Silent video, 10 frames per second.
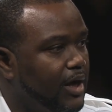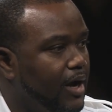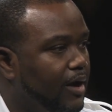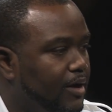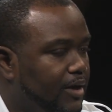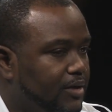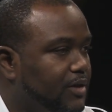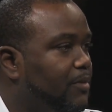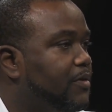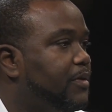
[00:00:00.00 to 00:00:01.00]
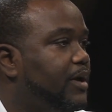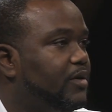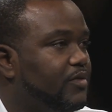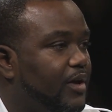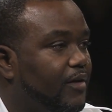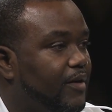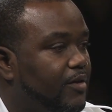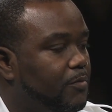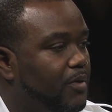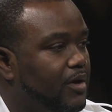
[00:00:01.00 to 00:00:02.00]
Uh, some of the things that
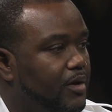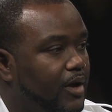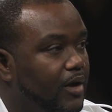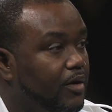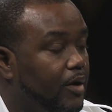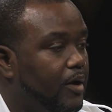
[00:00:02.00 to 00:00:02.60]
that's been done